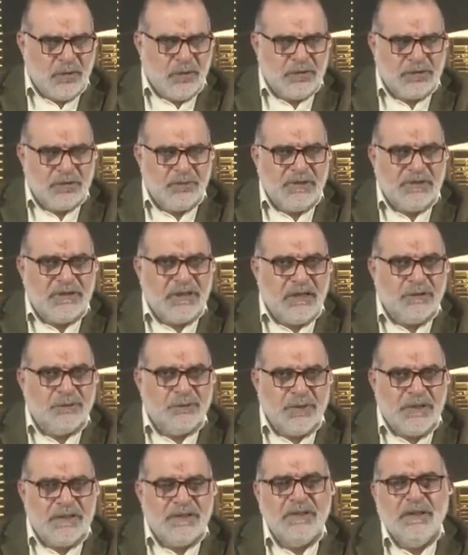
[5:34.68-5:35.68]
to be
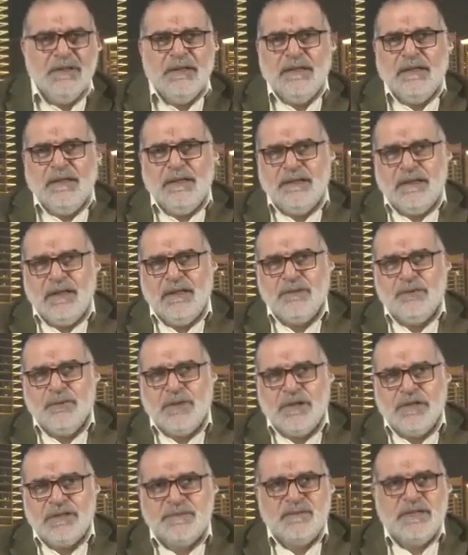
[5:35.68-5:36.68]
dealt with
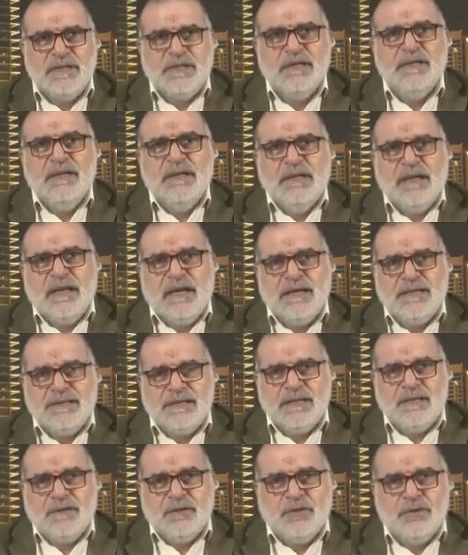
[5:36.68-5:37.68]
likewise, meaning
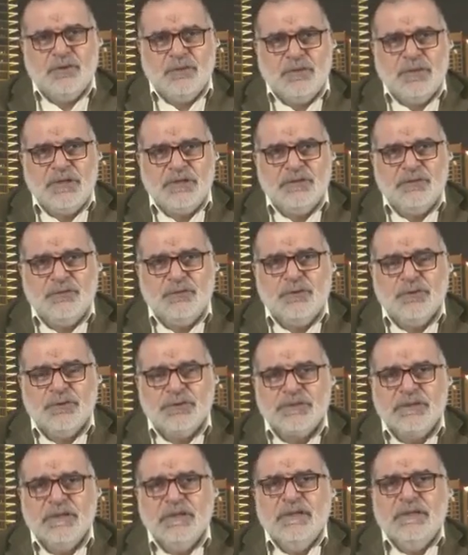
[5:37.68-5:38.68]
as an occupation
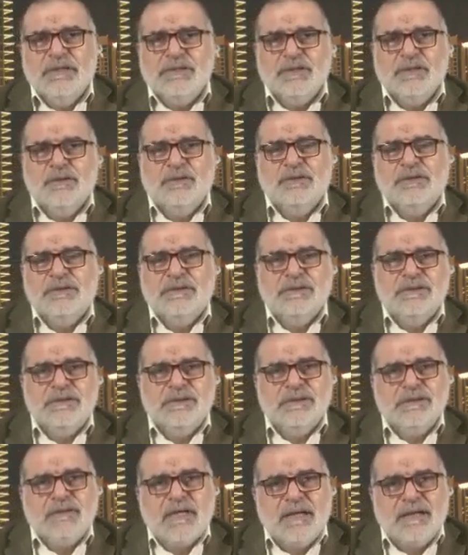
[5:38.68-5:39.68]
force. So
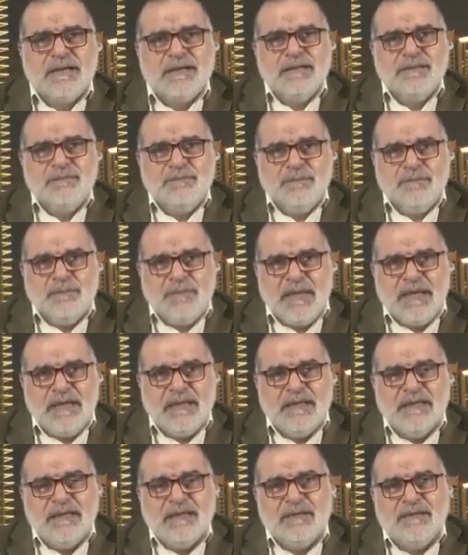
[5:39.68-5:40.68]
these are the
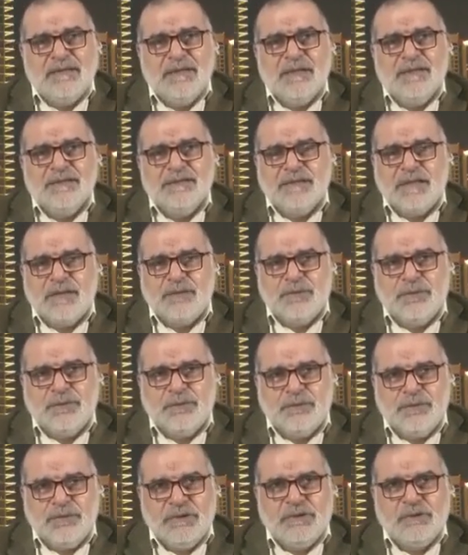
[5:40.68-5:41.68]
main things that we
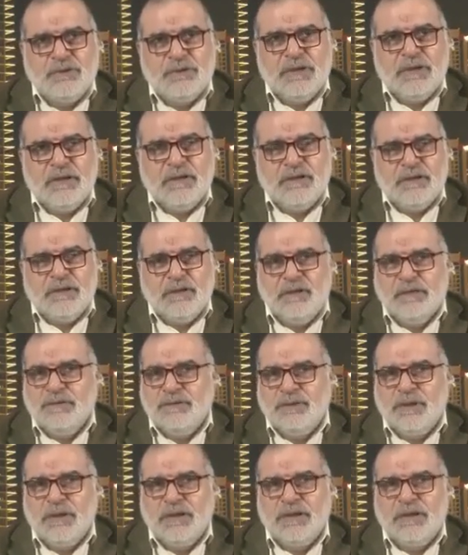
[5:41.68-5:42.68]
need to take
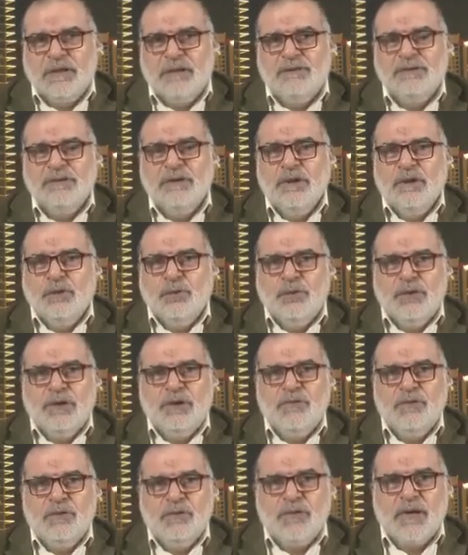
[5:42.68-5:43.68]
into account
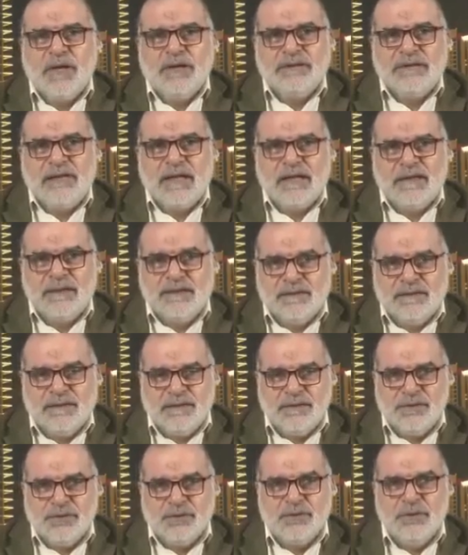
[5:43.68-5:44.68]
whenever we are tackling
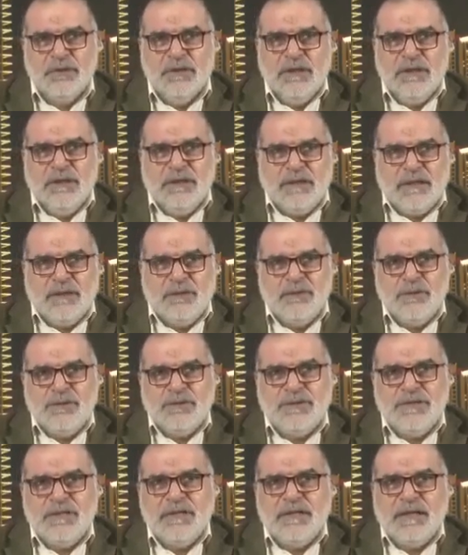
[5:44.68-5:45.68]
issue. Now you
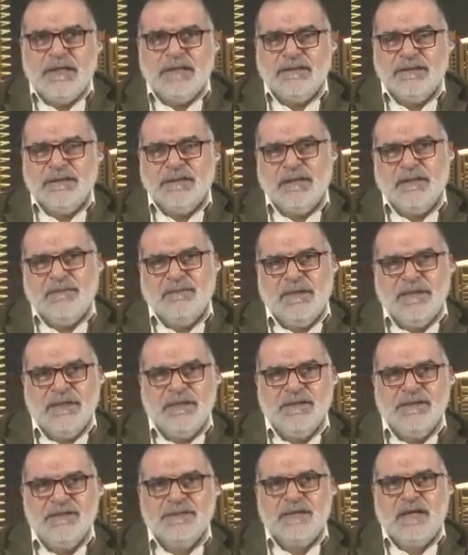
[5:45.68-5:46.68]
see that the
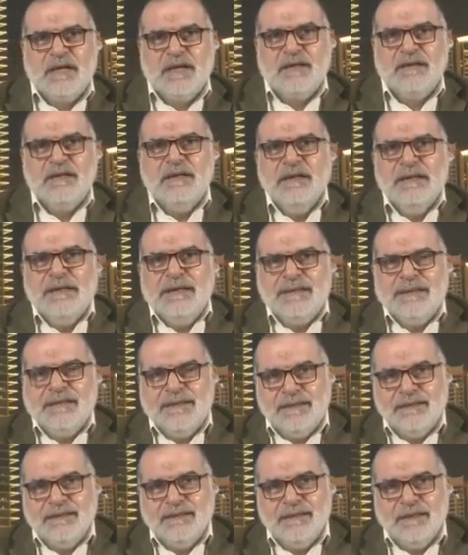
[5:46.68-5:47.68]
Americans are
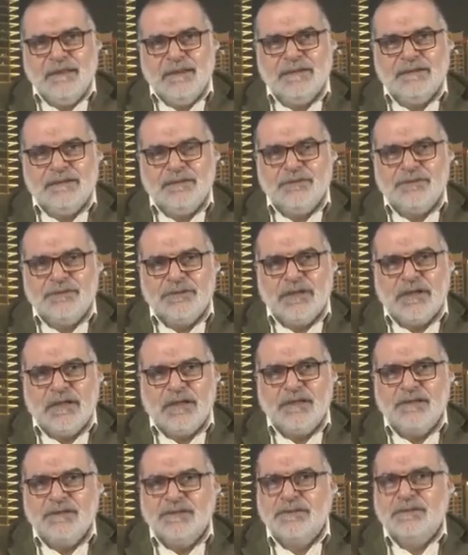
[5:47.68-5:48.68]
getting a lot of
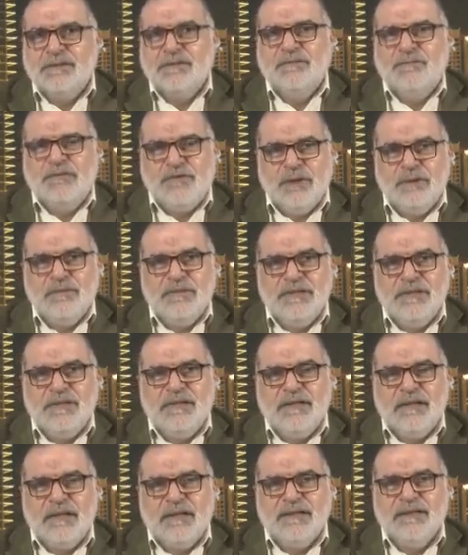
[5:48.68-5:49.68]
strikes from
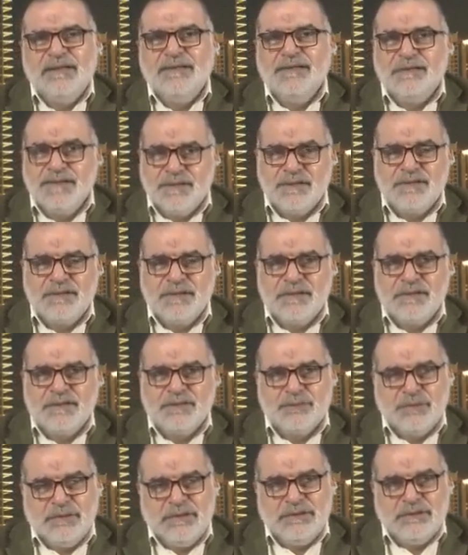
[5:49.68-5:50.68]
the Iraqi
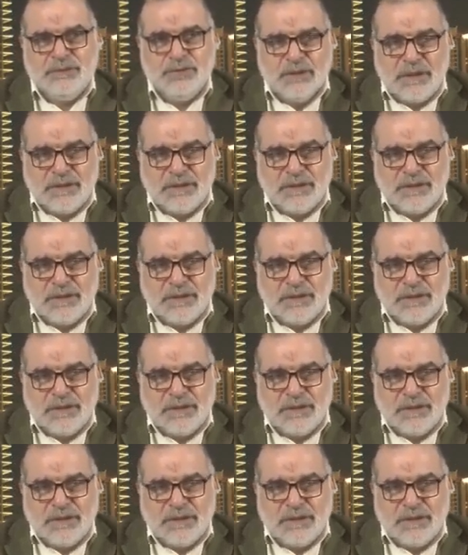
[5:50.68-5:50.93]
resistance. We need to